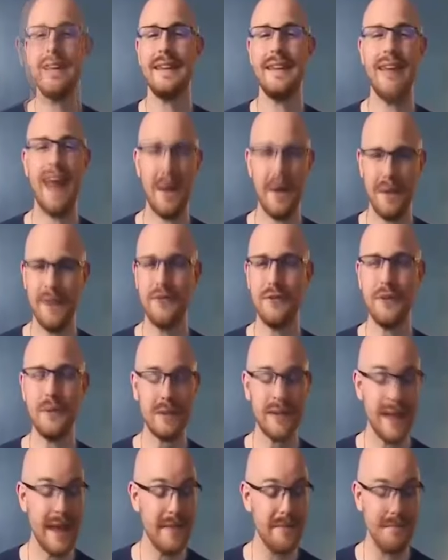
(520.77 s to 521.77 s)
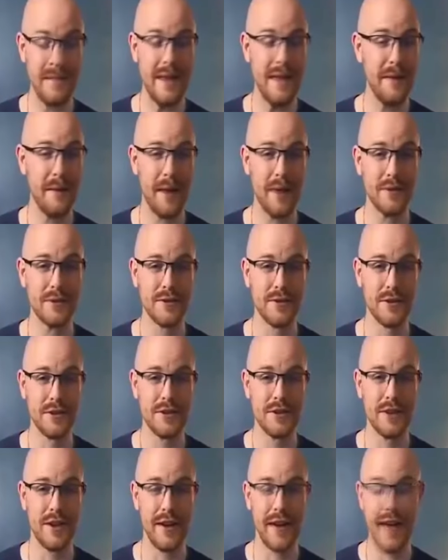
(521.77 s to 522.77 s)
Now, if you were like me when I was
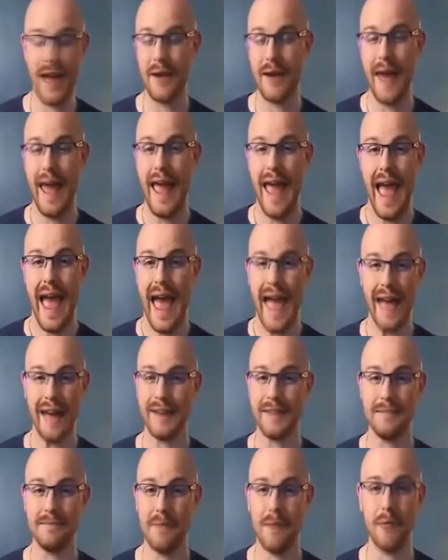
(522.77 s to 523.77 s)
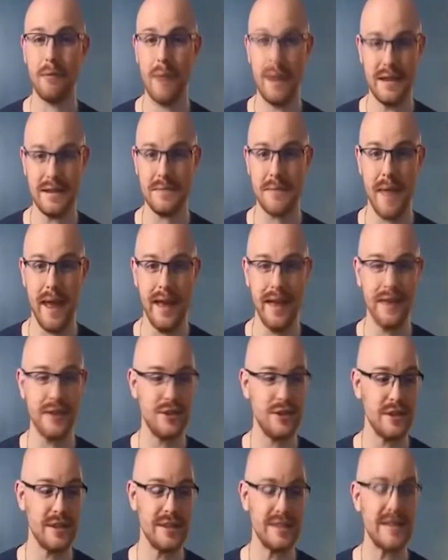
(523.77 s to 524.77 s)
first starting out, I had a resume. It
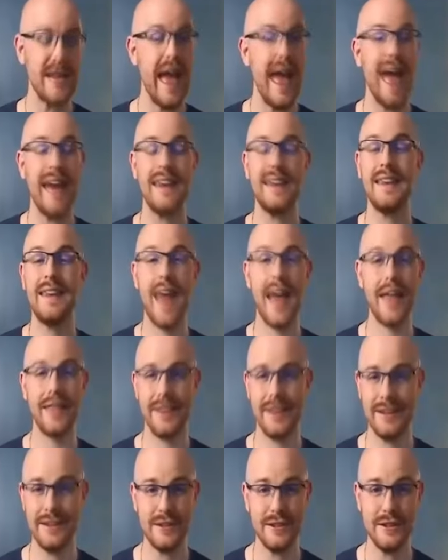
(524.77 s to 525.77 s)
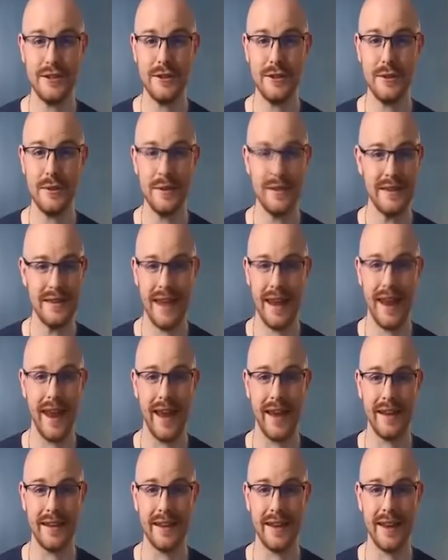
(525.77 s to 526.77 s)
just had nothing to do with data
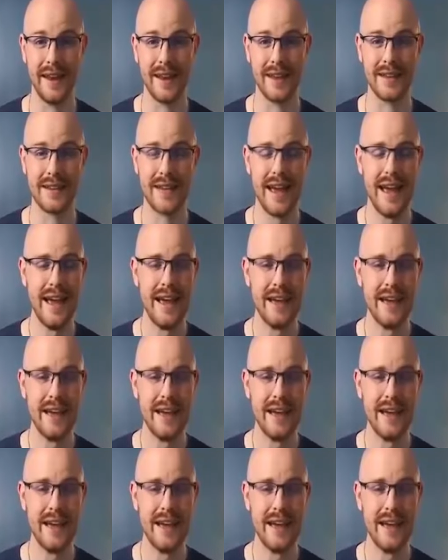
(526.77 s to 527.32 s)
analytics.